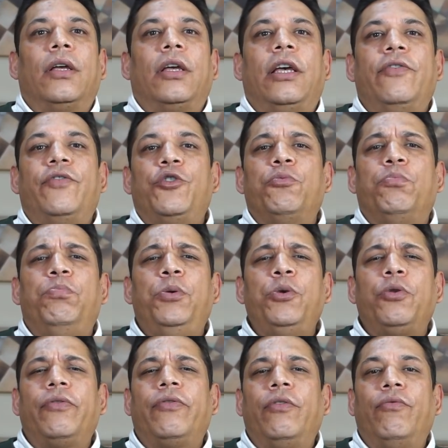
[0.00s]
gives you
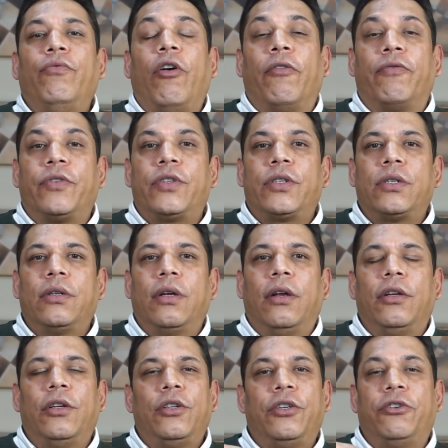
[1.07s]
beautiful wafts,
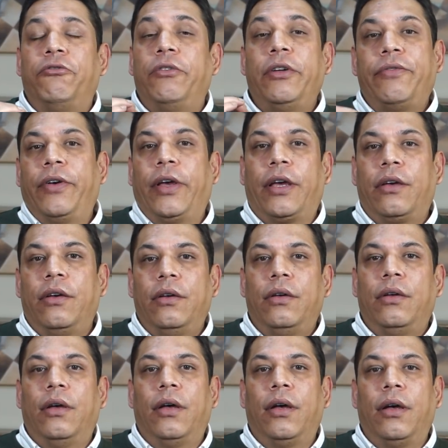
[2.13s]
terrific
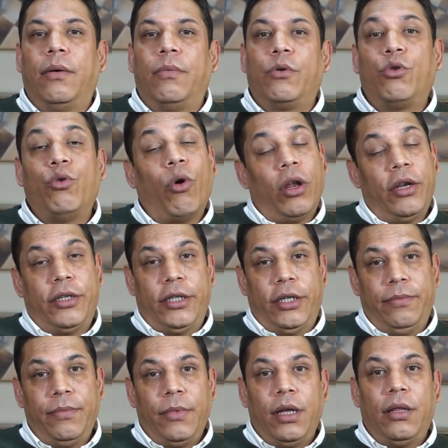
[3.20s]
uh, quality.
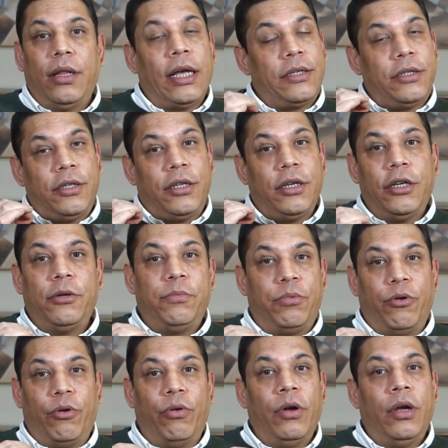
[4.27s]
That's the third
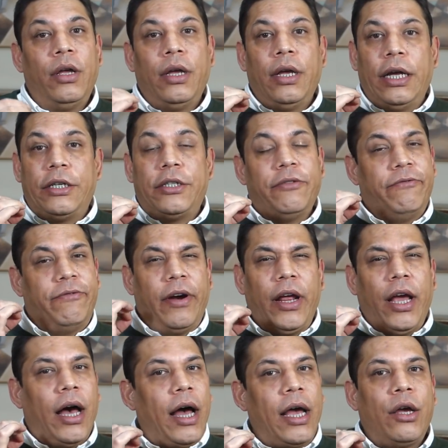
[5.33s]
pro. It's a very
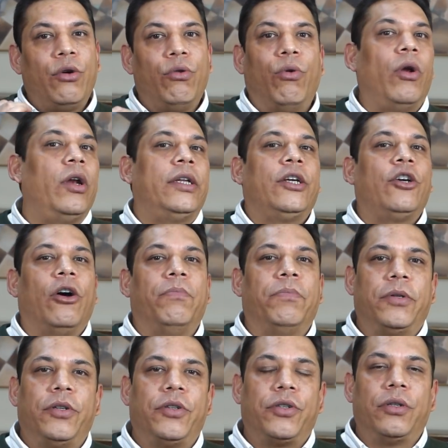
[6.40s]
high quality
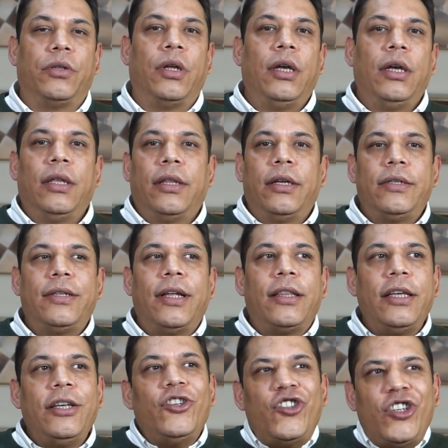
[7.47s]
composition. There's
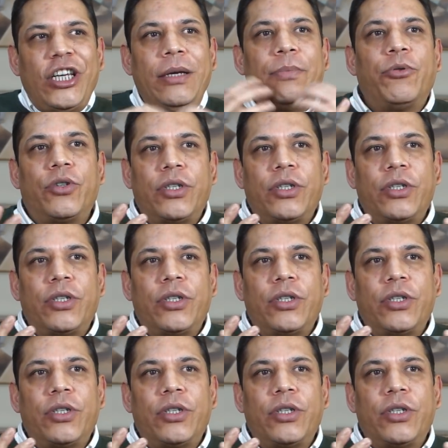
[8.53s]
nothing cheap or